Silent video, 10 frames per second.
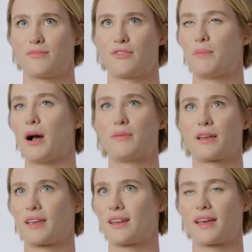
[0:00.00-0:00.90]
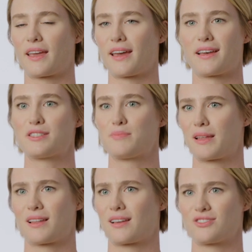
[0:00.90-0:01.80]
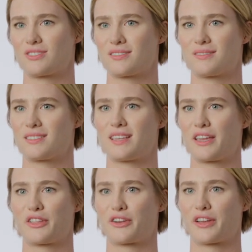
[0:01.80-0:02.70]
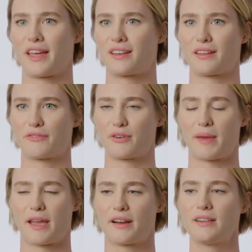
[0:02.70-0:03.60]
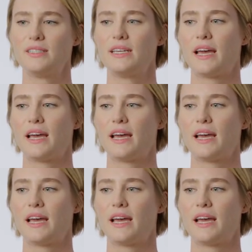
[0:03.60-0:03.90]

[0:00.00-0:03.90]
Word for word: Republican, I guess, but like just a singular candidate for mayor.